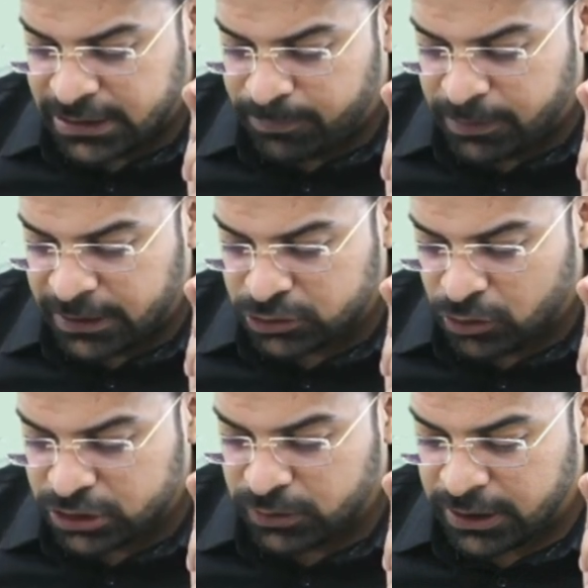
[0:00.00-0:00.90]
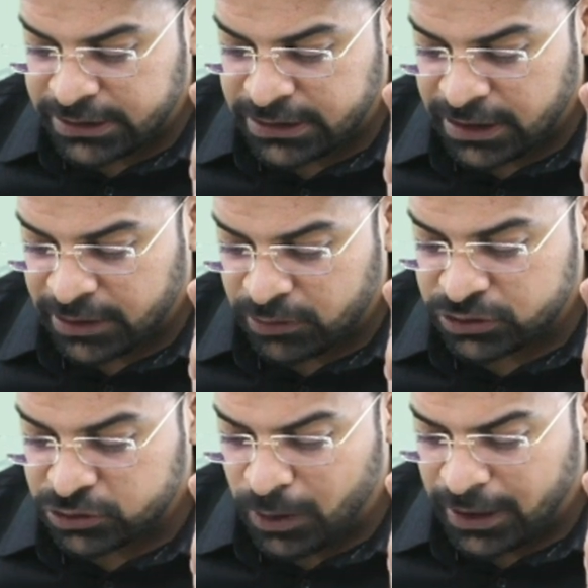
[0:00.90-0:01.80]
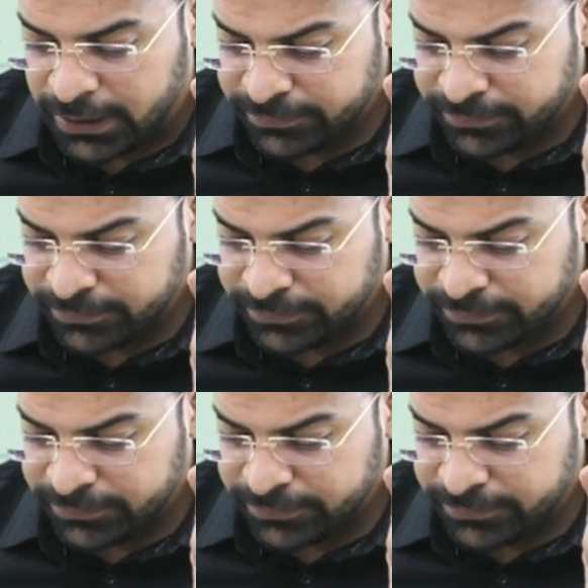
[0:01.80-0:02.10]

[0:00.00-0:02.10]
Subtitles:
plus cos square theta equals to 1,